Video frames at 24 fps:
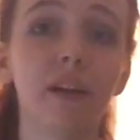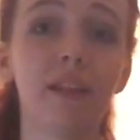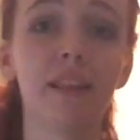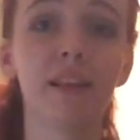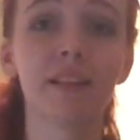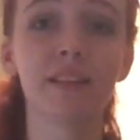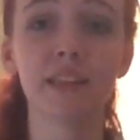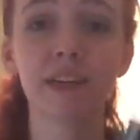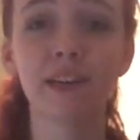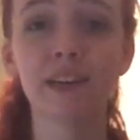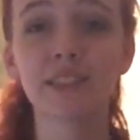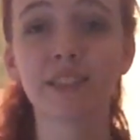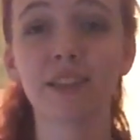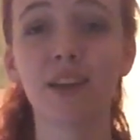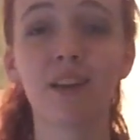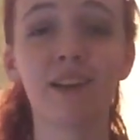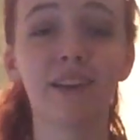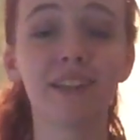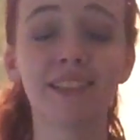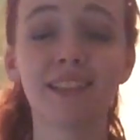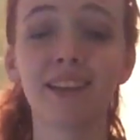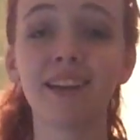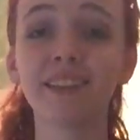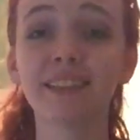and that's Aristotle
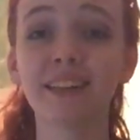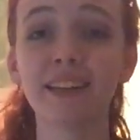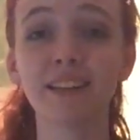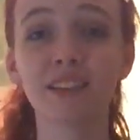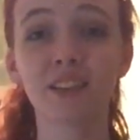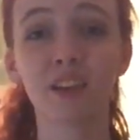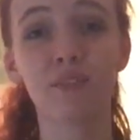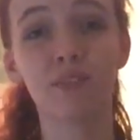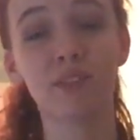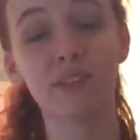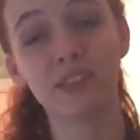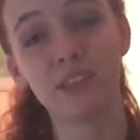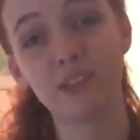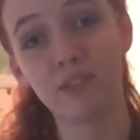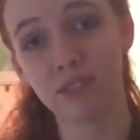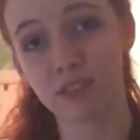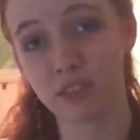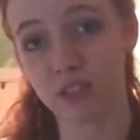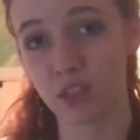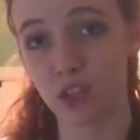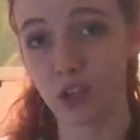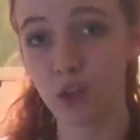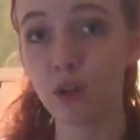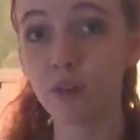and Dante Discover the Secrets
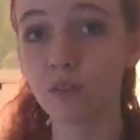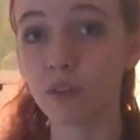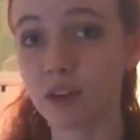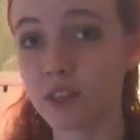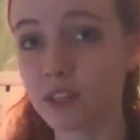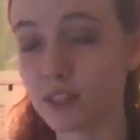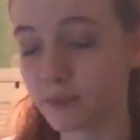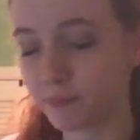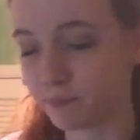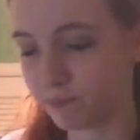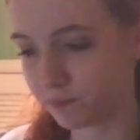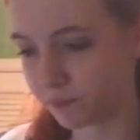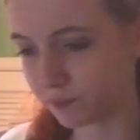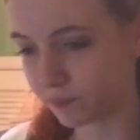of the Universe.